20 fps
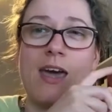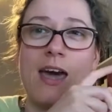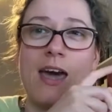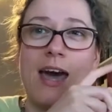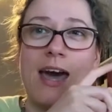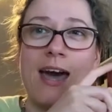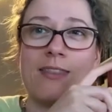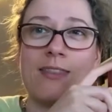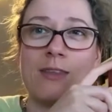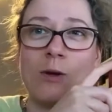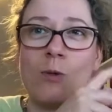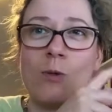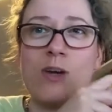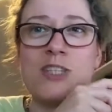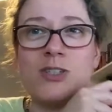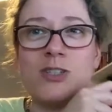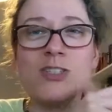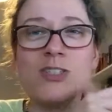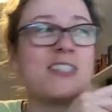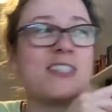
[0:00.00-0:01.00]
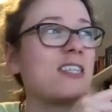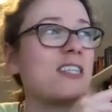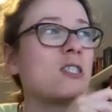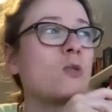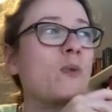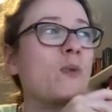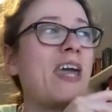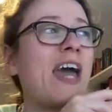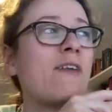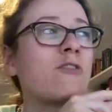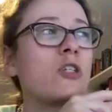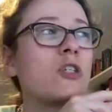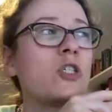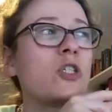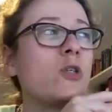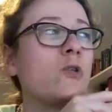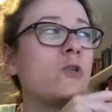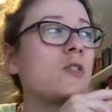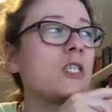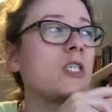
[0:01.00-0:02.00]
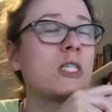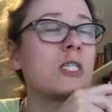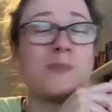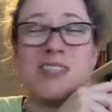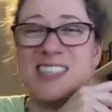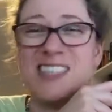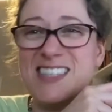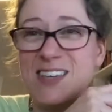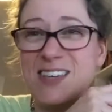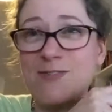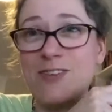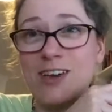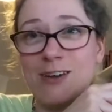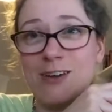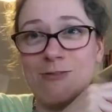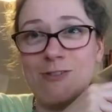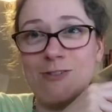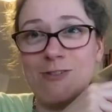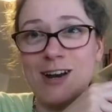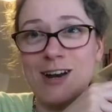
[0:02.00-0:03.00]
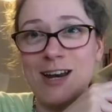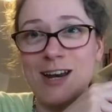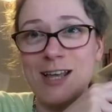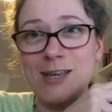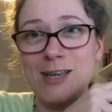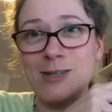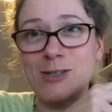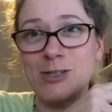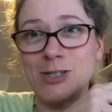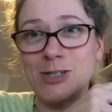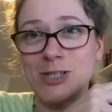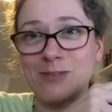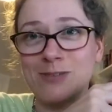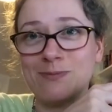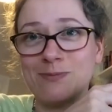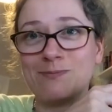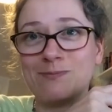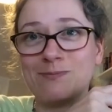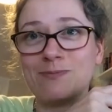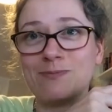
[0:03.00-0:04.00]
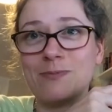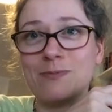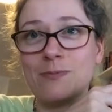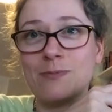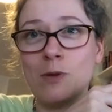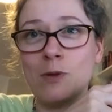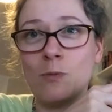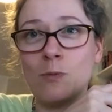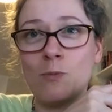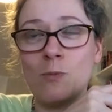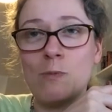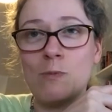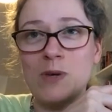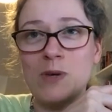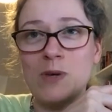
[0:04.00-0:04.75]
And the question says, do we have to choose a specific religion when we start?